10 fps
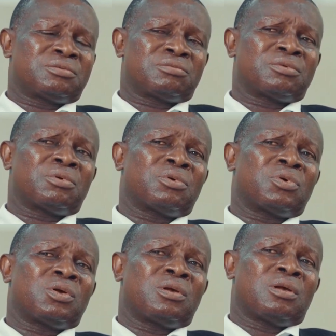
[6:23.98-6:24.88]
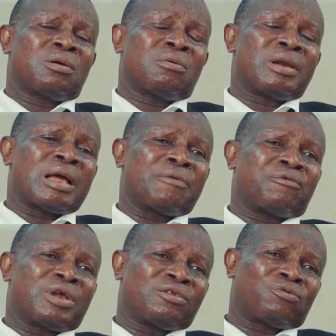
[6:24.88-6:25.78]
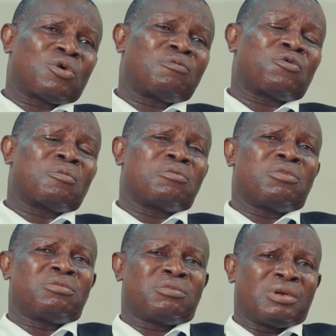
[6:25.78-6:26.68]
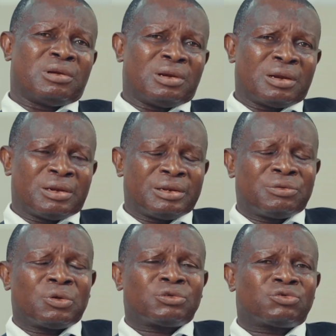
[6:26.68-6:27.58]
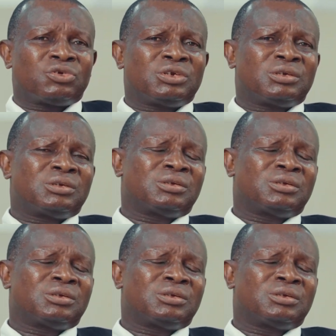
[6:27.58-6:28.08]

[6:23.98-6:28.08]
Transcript: So when I've transformed from the industry,